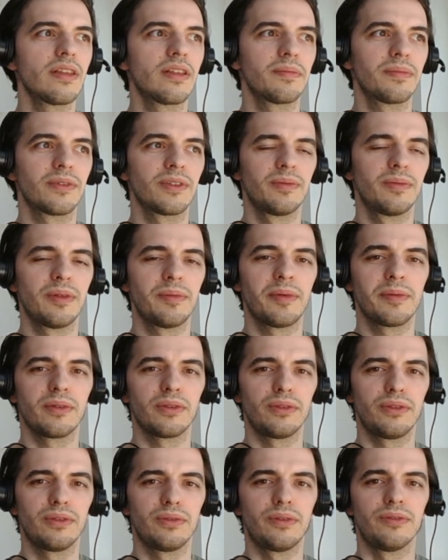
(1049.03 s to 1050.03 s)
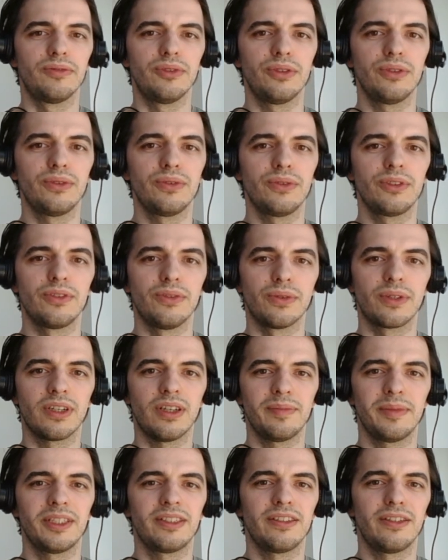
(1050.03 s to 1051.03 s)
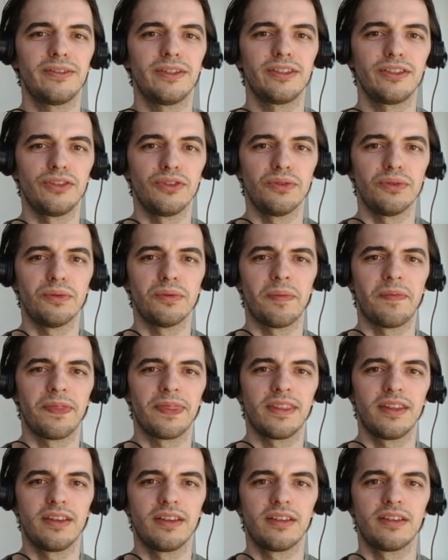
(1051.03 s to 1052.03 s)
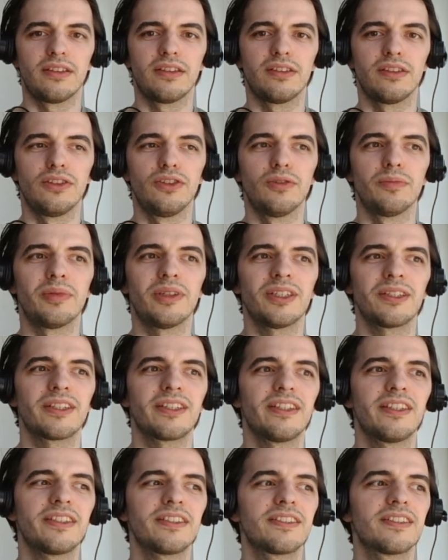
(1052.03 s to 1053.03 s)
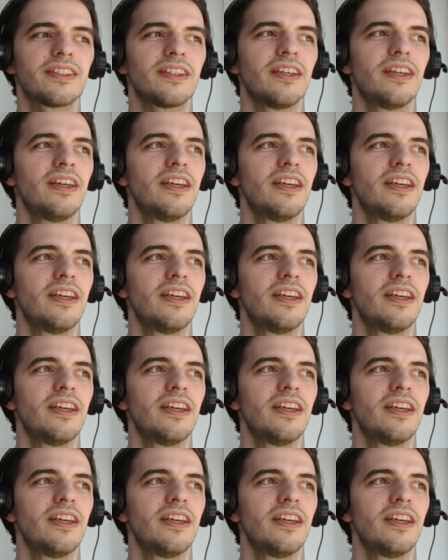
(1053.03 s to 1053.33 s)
could be people who do reviews, do commentaries, do podcasts.